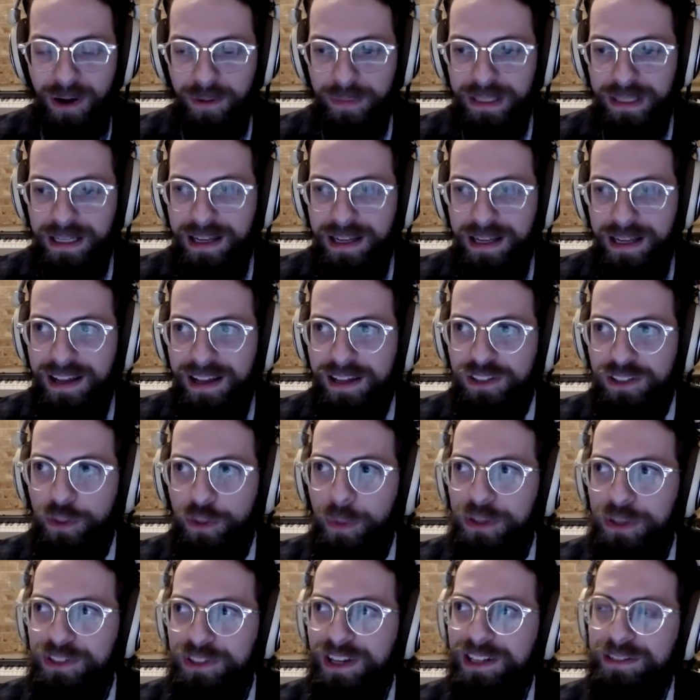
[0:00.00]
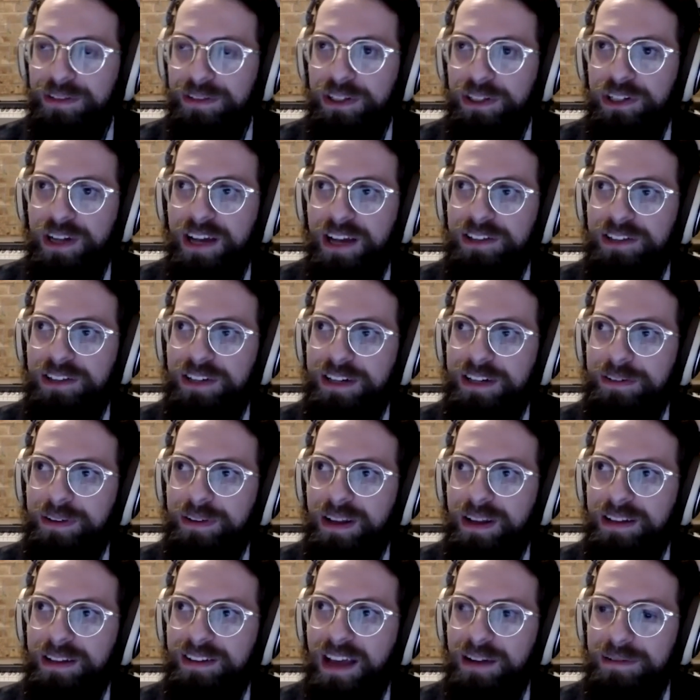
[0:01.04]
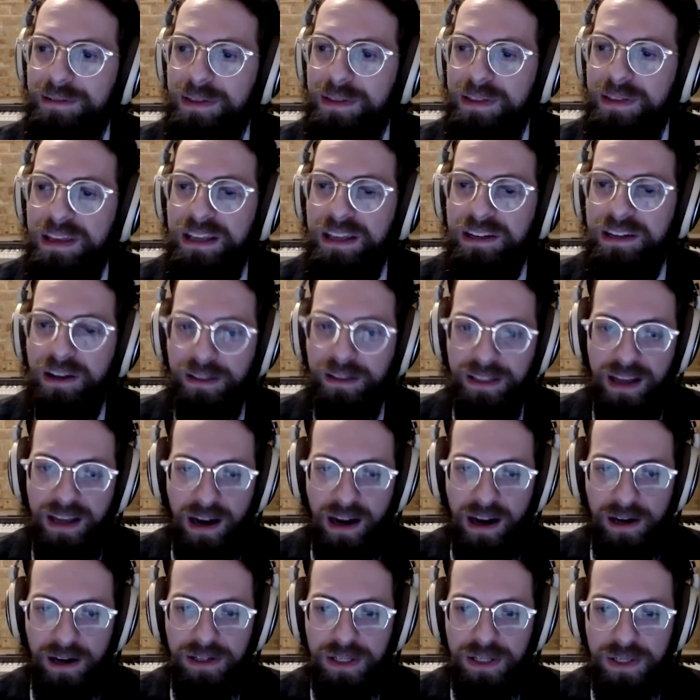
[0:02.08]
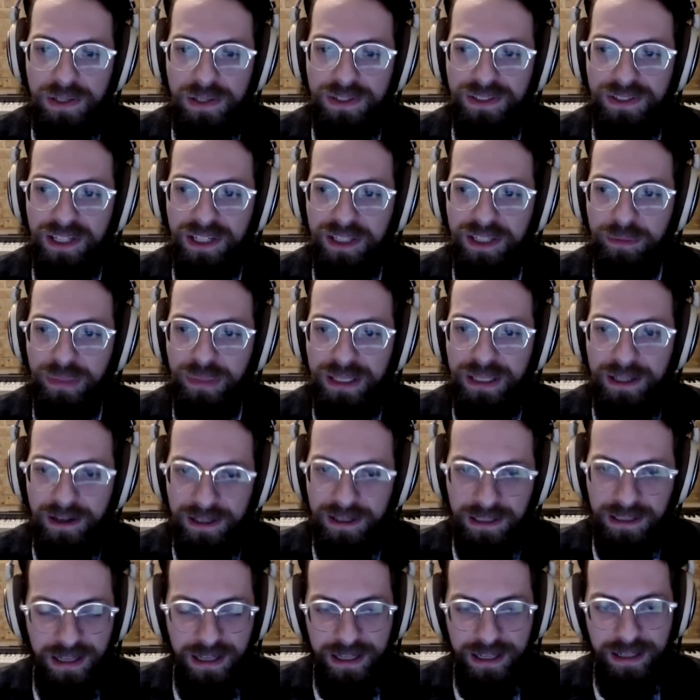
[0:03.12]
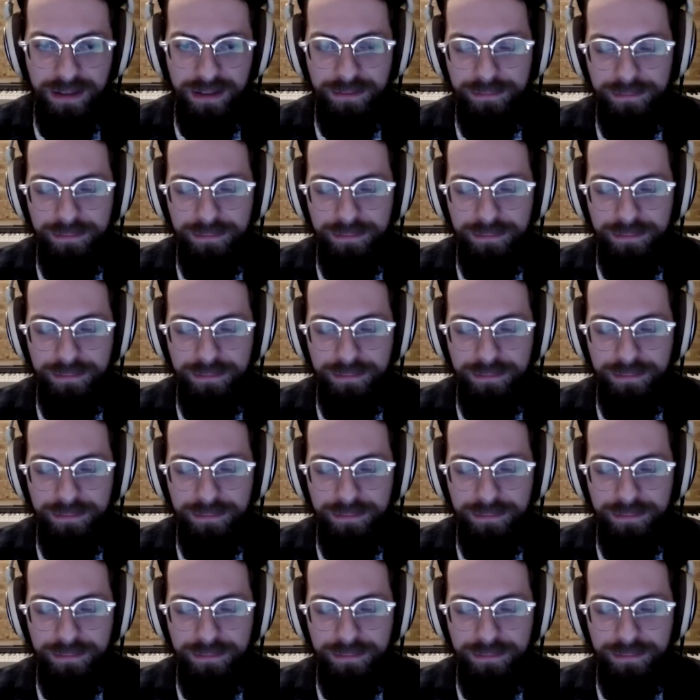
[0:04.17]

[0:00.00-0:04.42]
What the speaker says: but so much science fiction actually is kind of thin on characters and big on like